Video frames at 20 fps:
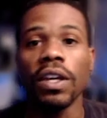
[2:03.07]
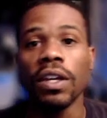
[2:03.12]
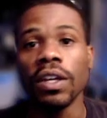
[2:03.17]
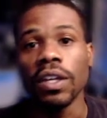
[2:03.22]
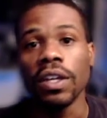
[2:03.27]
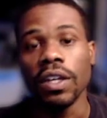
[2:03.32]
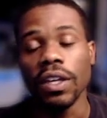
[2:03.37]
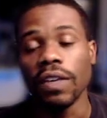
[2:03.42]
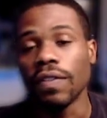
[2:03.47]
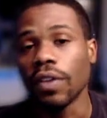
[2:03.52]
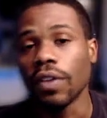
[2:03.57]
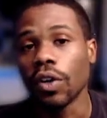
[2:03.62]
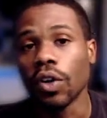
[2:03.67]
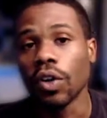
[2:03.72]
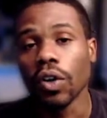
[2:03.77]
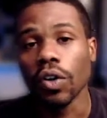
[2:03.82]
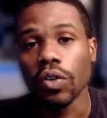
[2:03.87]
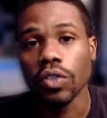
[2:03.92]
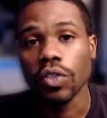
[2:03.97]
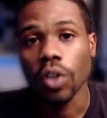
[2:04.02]
if the
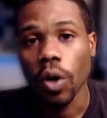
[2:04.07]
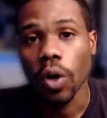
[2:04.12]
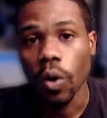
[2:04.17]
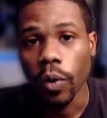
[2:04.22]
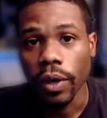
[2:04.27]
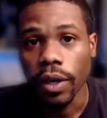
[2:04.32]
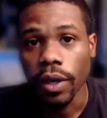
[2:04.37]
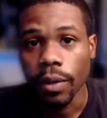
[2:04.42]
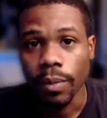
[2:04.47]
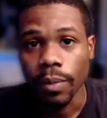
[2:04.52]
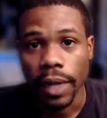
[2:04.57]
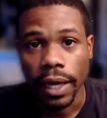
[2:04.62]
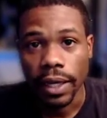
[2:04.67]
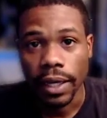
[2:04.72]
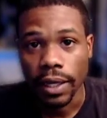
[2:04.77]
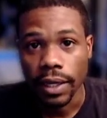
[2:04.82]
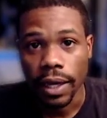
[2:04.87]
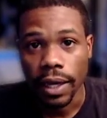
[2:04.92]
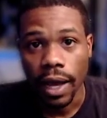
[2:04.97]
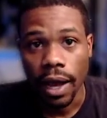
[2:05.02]
girl told him, like,
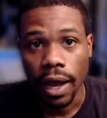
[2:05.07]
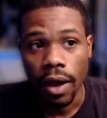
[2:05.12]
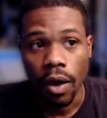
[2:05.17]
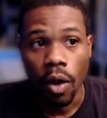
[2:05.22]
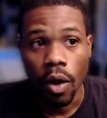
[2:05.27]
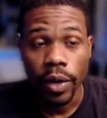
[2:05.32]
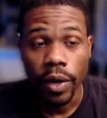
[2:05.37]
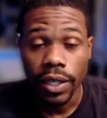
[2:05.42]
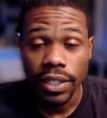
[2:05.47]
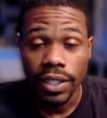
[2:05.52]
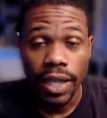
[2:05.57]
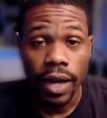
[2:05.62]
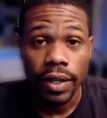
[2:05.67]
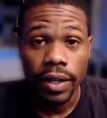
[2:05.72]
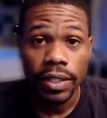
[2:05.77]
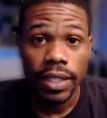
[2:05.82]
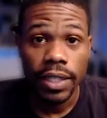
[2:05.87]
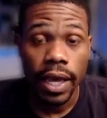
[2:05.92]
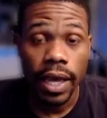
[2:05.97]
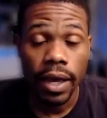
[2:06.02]
oh, he's out of
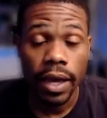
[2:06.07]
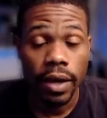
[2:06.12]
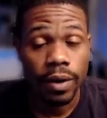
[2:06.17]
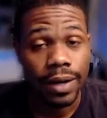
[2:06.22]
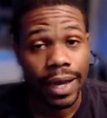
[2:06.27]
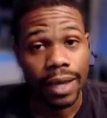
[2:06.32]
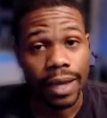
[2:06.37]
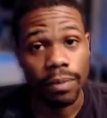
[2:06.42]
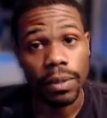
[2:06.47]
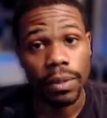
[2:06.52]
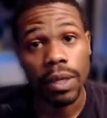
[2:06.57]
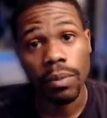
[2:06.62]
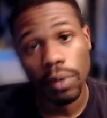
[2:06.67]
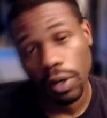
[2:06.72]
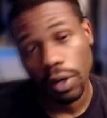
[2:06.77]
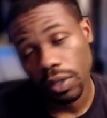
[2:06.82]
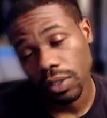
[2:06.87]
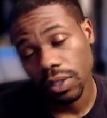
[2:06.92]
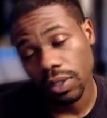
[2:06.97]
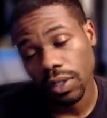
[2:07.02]
town. Like, me
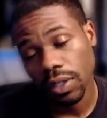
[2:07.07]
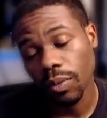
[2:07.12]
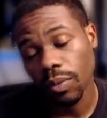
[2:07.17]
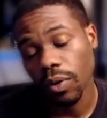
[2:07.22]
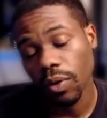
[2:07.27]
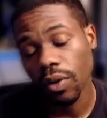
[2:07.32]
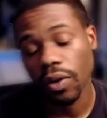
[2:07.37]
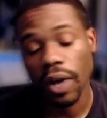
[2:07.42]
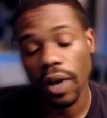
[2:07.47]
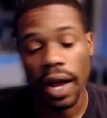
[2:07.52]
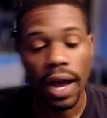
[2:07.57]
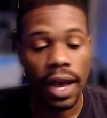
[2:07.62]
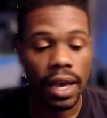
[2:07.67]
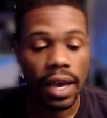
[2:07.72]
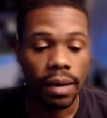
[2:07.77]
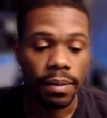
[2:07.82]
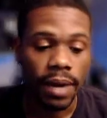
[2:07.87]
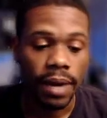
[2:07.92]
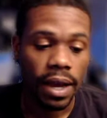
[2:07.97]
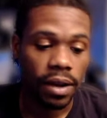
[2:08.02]
personally, bro, I
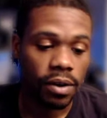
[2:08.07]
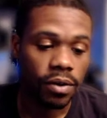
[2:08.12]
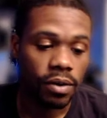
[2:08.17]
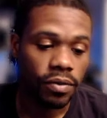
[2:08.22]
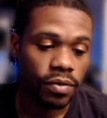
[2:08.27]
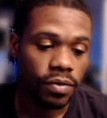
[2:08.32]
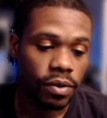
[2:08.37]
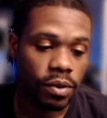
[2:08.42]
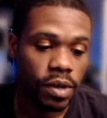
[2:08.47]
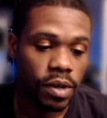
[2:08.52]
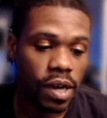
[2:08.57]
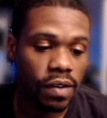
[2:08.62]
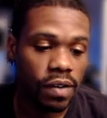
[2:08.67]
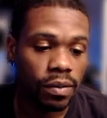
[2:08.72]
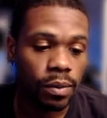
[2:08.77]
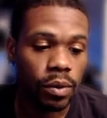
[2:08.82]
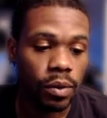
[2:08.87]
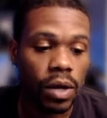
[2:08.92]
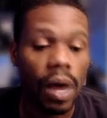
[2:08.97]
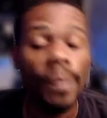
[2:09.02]
am not going to feel
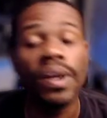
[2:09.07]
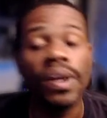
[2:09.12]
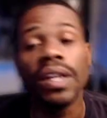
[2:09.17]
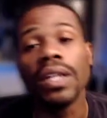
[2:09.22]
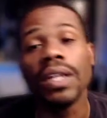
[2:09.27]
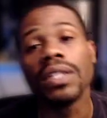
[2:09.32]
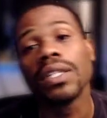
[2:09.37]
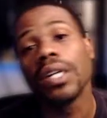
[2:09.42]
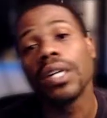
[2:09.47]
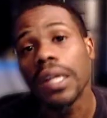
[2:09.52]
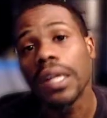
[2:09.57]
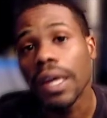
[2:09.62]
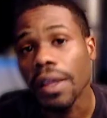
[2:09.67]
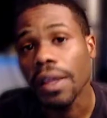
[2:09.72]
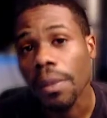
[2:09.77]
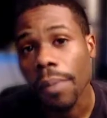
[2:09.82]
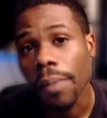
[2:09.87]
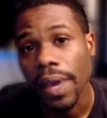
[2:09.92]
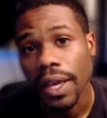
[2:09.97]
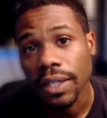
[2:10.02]
comfortable coming into another
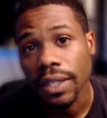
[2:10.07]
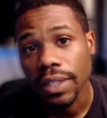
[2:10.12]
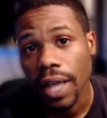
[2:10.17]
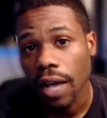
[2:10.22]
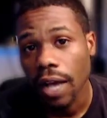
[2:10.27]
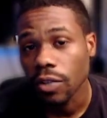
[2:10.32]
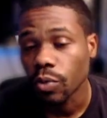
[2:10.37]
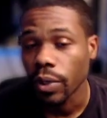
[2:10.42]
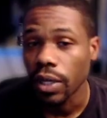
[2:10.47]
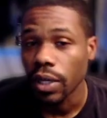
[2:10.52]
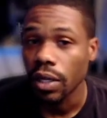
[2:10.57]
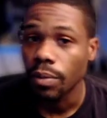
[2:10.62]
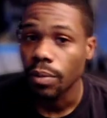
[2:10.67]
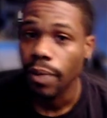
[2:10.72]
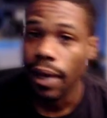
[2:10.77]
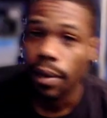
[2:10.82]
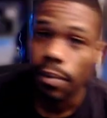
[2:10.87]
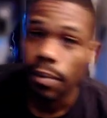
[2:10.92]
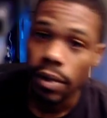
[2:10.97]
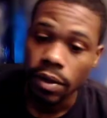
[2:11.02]
man's house where he
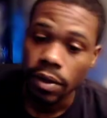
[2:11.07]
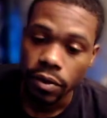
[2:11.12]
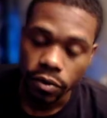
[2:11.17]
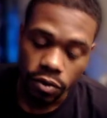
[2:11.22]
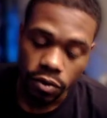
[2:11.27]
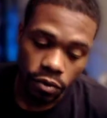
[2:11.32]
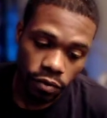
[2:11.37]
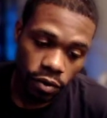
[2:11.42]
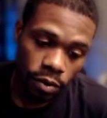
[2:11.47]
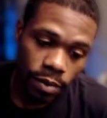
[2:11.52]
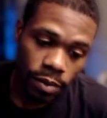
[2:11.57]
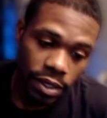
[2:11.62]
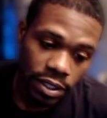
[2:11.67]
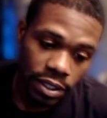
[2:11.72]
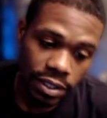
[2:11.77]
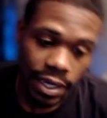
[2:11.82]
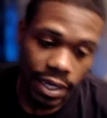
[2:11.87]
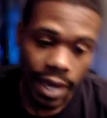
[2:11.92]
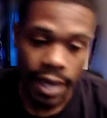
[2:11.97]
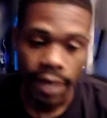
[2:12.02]
pay bills. You feel me? Because
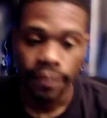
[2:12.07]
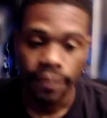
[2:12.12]
that